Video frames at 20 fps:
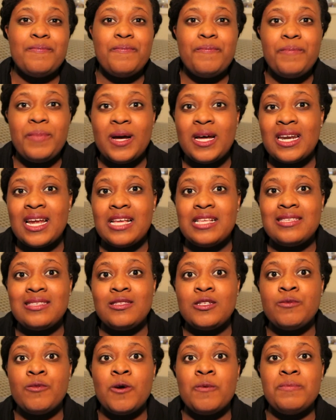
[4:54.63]
but I still
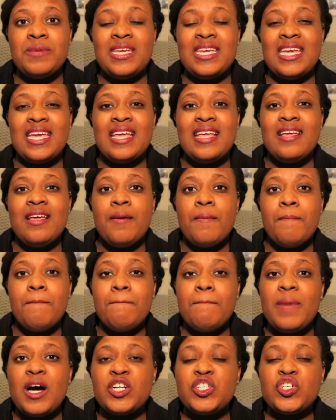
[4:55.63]
won't be
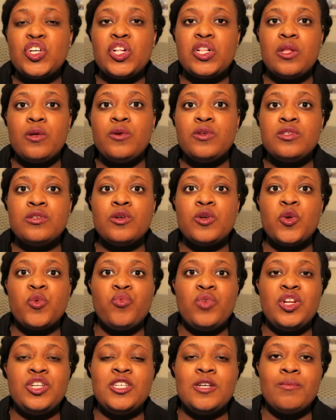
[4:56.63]
much closer to
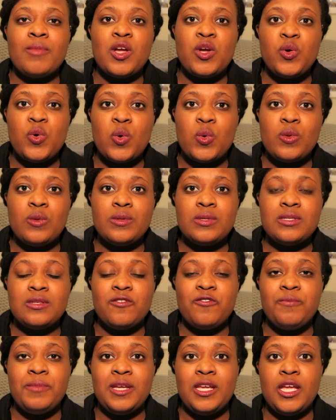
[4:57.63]
reaching my goals of
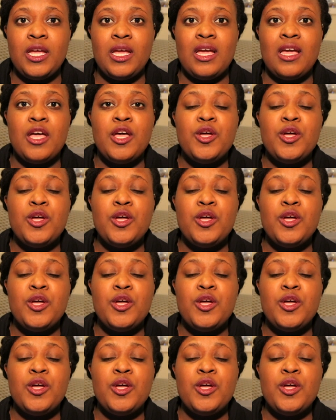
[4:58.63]
being